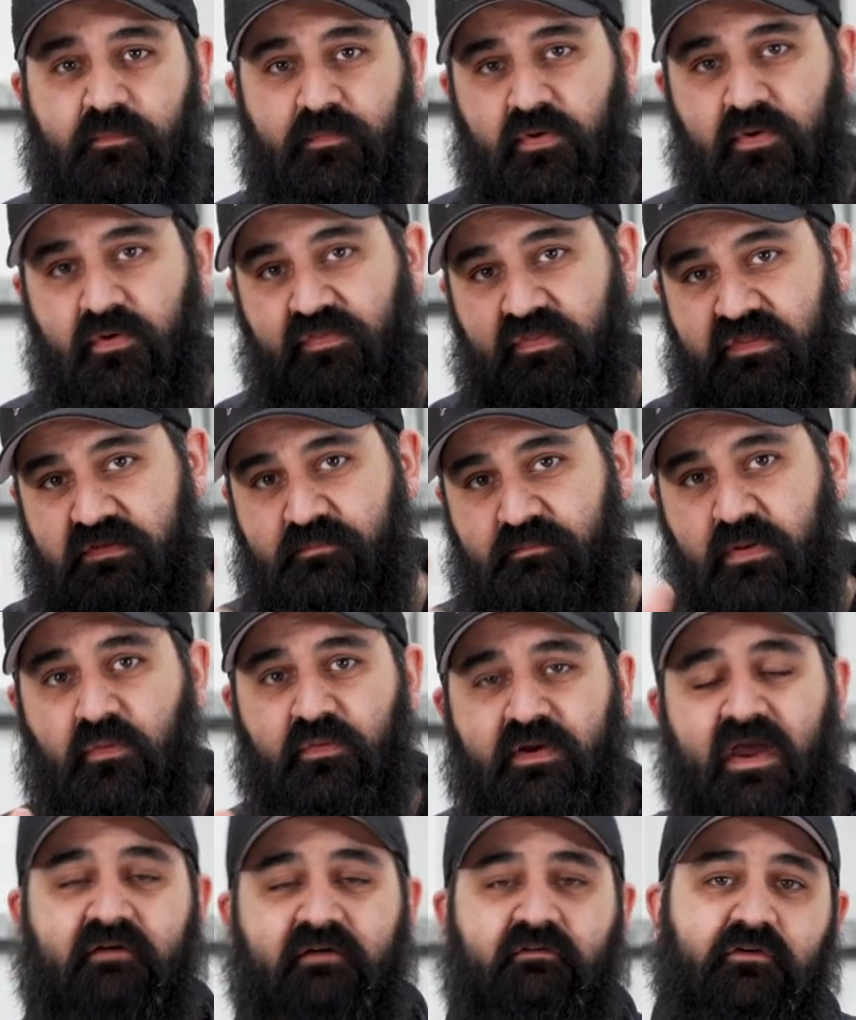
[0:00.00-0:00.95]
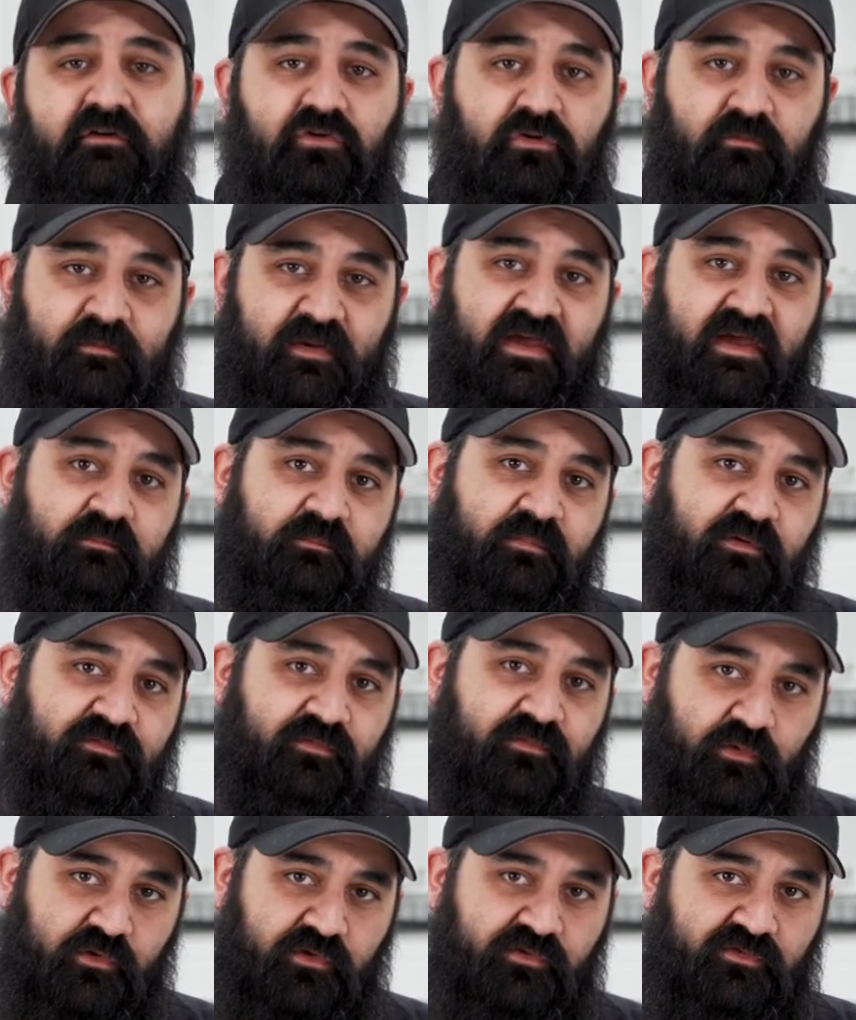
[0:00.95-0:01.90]
put the bolt carrier group in
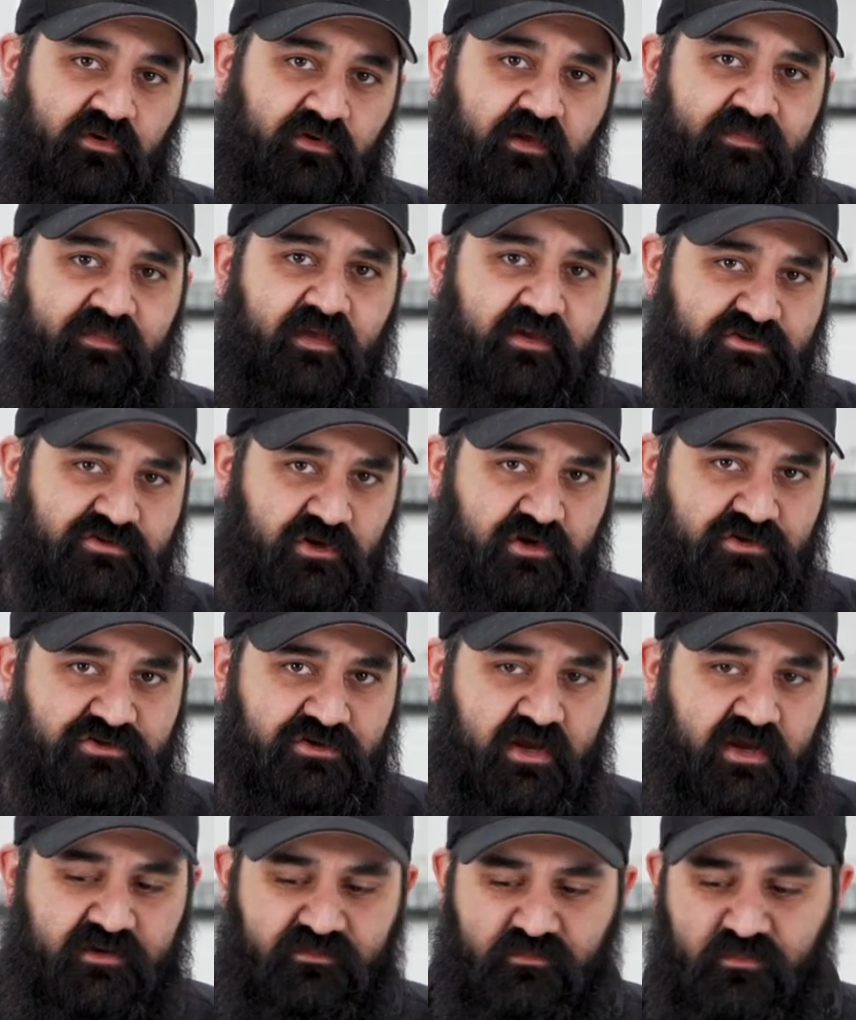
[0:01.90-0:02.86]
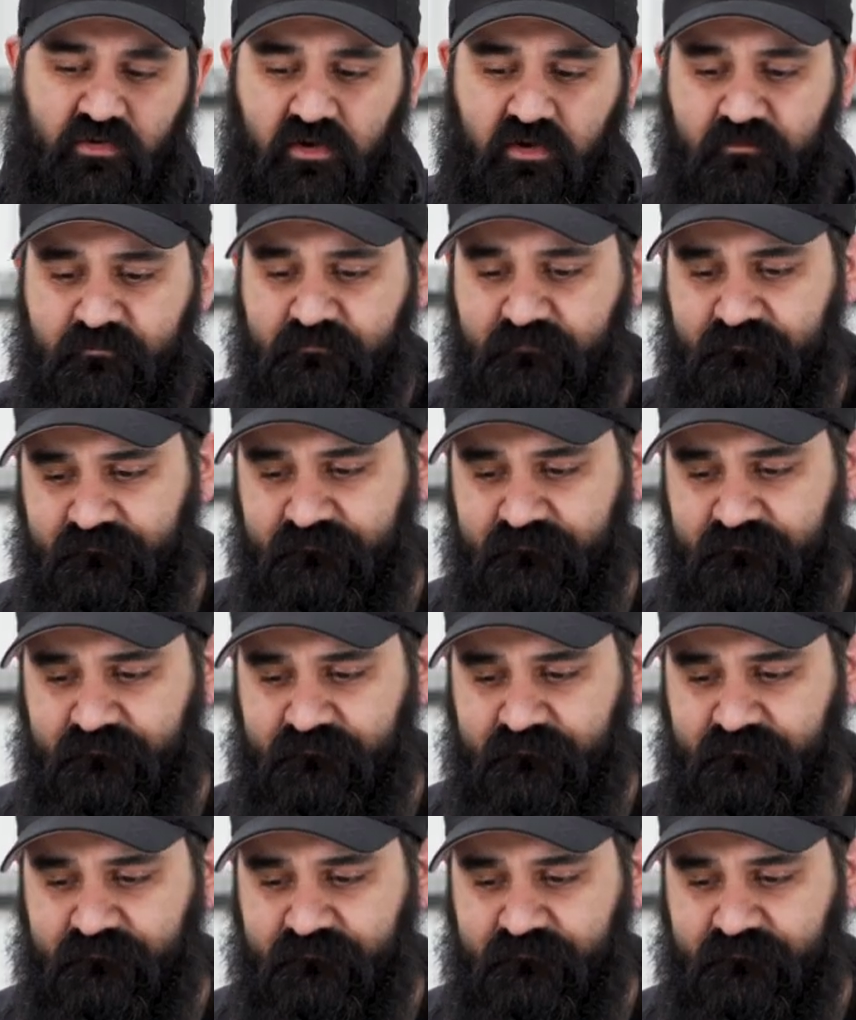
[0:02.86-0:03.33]
before you slide that charging handle home.